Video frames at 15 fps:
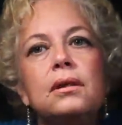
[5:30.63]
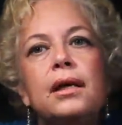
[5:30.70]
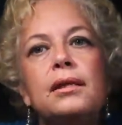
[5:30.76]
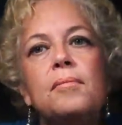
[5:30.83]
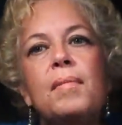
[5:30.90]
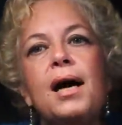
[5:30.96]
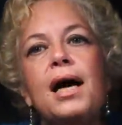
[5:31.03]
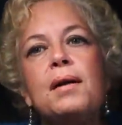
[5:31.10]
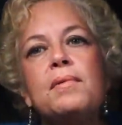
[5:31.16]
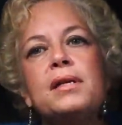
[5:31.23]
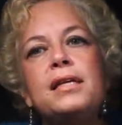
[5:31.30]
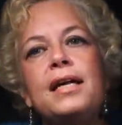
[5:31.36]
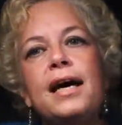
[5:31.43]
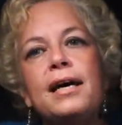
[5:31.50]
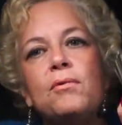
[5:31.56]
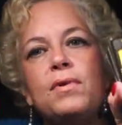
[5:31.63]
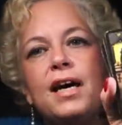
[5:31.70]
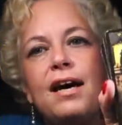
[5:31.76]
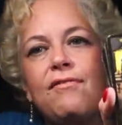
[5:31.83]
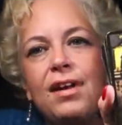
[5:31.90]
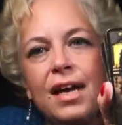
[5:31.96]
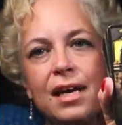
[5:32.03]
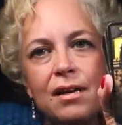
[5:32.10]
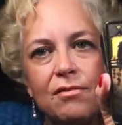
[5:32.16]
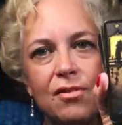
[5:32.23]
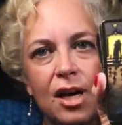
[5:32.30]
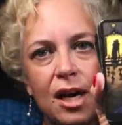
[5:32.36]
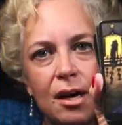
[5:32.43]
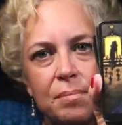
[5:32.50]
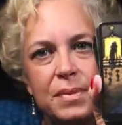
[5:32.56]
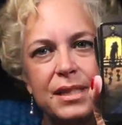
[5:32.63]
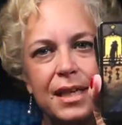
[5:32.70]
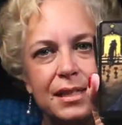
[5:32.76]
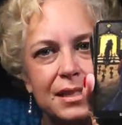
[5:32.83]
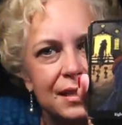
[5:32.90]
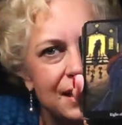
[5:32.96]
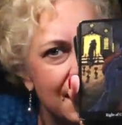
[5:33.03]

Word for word: on the bottom of the deck, we have Eight of Cups that's